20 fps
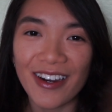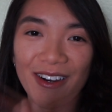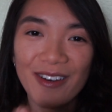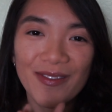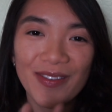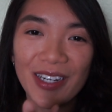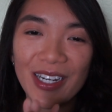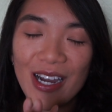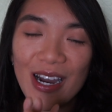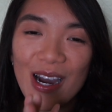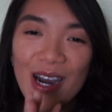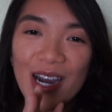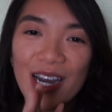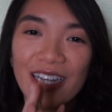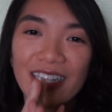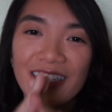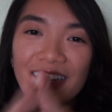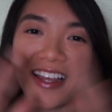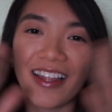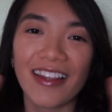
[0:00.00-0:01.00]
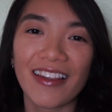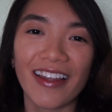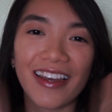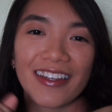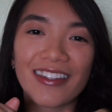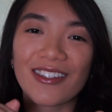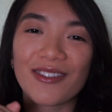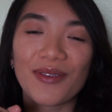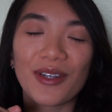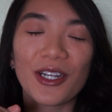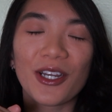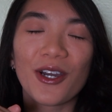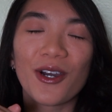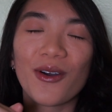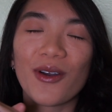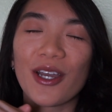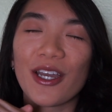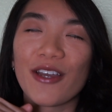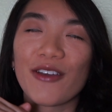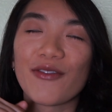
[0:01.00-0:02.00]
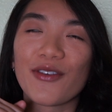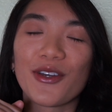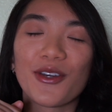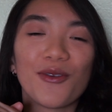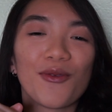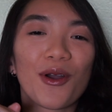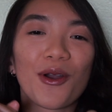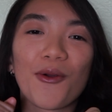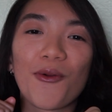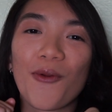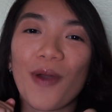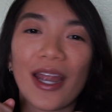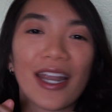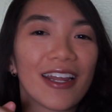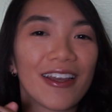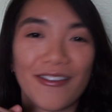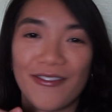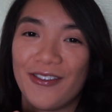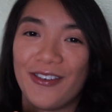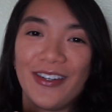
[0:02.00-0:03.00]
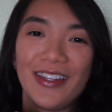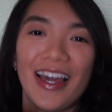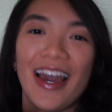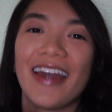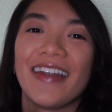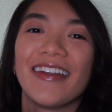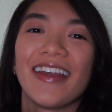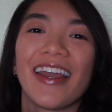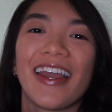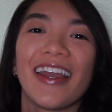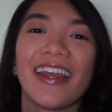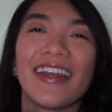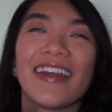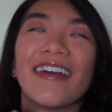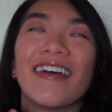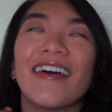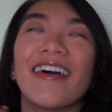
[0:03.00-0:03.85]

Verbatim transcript: Oh my gosh, like this video if you are waiting for that day.